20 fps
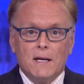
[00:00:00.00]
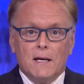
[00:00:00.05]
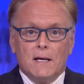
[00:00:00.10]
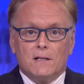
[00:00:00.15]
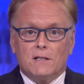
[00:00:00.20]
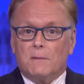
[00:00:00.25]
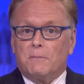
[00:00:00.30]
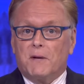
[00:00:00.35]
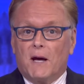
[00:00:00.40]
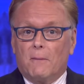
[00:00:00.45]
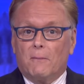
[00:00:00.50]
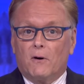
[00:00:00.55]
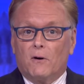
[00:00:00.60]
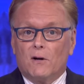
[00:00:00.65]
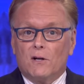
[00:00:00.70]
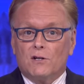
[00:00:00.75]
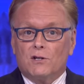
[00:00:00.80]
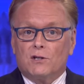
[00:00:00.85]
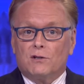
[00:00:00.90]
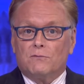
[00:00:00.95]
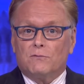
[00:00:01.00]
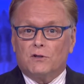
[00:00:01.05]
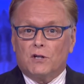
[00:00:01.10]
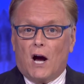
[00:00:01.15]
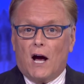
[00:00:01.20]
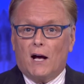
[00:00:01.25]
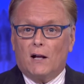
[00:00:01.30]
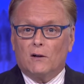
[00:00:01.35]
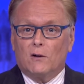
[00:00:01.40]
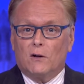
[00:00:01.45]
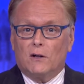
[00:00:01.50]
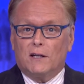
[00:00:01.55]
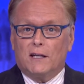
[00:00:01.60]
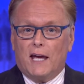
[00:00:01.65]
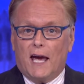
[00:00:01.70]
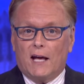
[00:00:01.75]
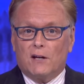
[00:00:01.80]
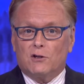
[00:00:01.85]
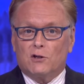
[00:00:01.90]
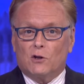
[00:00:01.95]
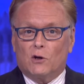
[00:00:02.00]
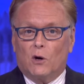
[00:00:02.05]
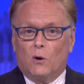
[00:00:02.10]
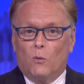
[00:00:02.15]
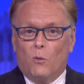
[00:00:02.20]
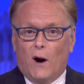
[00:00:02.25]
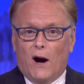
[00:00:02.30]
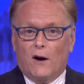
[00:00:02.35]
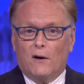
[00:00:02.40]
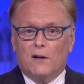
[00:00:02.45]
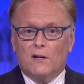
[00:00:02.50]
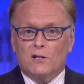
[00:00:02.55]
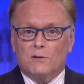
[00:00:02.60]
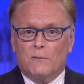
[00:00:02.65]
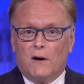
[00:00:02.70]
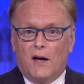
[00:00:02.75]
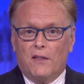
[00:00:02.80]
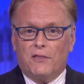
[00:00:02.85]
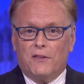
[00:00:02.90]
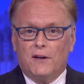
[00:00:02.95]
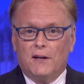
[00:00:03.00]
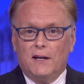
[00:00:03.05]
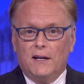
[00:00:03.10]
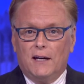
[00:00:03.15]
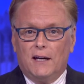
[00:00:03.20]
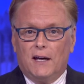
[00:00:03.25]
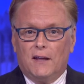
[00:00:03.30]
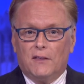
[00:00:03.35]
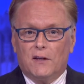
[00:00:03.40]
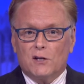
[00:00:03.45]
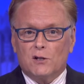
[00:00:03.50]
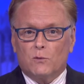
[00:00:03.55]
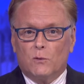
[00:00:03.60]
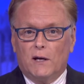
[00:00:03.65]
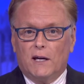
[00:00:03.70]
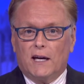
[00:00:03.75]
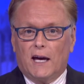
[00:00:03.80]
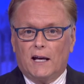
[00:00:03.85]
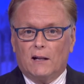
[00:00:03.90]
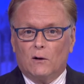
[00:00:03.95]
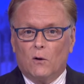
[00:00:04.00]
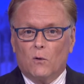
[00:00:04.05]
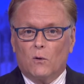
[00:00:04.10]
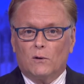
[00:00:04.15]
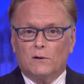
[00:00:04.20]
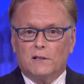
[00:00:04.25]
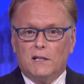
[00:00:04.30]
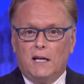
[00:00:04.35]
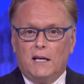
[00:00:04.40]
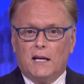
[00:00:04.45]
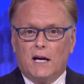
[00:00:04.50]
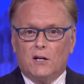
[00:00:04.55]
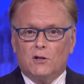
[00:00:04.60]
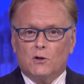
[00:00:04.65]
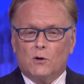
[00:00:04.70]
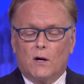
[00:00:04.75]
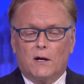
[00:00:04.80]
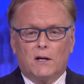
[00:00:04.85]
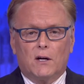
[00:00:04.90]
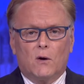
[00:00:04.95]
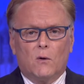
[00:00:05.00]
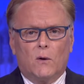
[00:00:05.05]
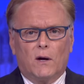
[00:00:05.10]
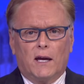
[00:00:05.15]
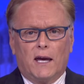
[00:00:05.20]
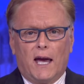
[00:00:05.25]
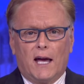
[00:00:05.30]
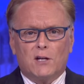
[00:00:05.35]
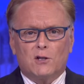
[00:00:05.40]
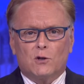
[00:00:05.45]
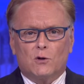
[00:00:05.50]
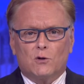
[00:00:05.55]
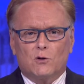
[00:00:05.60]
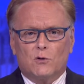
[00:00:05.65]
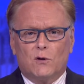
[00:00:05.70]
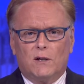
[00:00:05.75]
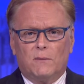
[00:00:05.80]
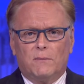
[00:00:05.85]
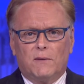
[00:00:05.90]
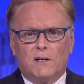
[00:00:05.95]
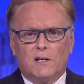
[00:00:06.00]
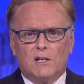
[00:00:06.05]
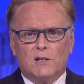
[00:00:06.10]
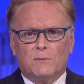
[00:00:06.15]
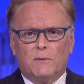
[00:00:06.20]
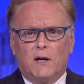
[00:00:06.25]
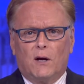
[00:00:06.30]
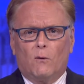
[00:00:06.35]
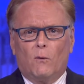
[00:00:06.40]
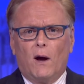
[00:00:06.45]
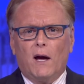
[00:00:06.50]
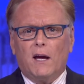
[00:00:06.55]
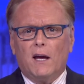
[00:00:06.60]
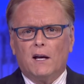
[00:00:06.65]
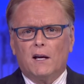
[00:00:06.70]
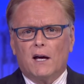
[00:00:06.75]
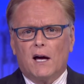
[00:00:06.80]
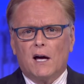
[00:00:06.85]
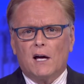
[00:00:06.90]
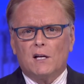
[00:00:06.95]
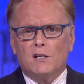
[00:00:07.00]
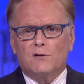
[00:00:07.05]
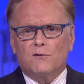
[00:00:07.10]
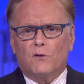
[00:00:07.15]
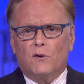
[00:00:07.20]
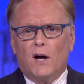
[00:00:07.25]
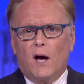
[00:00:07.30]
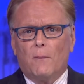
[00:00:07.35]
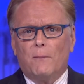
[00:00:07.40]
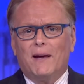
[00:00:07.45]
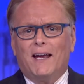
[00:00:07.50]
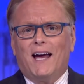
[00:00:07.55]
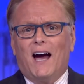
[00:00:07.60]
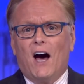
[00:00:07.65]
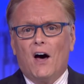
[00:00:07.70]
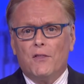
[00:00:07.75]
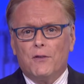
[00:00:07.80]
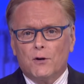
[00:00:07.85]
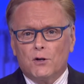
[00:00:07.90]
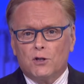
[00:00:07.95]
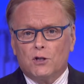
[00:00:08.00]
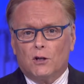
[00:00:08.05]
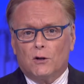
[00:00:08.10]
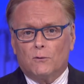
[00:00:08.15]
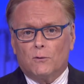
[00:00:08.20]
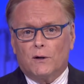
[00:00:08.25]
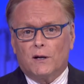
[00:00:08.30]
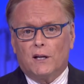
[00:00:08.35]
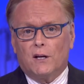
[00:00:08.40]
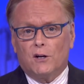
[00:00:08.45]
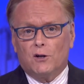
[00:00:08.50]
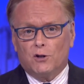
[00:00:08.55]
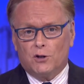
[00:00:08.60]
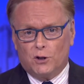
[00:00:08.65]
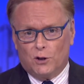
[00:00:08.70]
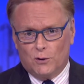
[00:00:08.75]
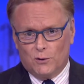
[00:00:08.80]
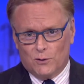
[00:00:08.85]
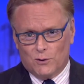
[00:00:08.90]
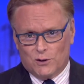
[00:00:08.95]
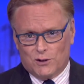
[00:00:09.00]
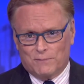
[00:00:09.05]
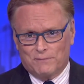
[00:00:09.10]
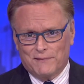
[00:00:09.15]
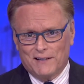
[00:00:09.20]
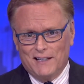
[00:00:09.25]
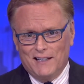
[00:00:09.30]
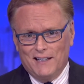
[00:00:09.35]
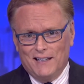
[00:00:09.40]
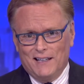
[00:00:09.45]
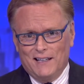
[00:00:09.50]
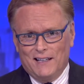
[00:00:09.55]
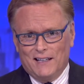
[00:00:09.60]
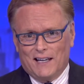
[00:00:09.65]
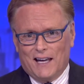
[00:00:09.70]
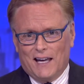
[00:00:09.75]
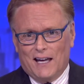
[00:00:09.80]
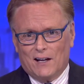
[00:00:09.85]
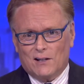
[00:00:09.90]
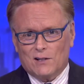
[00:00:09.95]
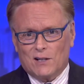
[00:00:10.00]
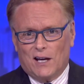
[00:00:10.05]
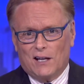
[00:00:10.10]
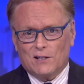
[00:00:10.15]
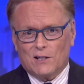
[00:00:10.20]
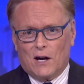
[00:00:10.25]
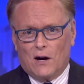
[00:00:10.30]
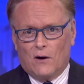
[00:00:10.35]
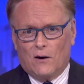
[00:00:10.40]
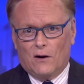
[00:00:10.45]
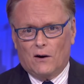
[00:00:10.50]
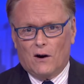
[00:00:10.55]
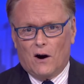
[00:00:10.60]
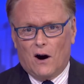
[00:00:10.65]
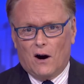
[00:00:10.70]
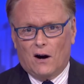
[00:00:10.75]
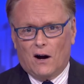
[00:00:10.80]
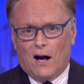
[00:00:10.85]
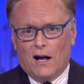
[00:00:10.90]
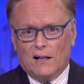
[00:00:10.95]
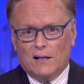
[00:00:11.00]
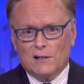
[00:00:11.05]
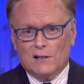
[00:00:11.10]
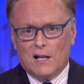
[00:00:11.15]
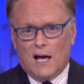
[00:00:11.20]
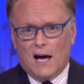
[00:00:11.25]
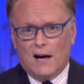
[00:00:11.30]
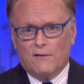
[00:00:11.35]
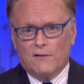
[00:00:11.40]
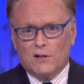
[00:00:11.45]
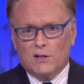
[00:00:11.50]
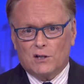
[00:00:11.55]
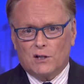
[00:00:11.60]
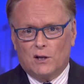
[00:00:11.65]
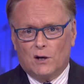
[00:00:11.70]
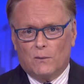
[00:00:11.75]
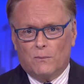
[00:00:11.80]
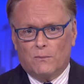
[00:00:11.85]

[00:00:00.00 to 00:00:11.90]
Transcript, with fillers: September is Childhood Cancer Awareness Month, and this week a local teenager undergoing cancer treatment is being recognized for helping other children in his shoes. KXAN's Erin Cargile is live in Cedar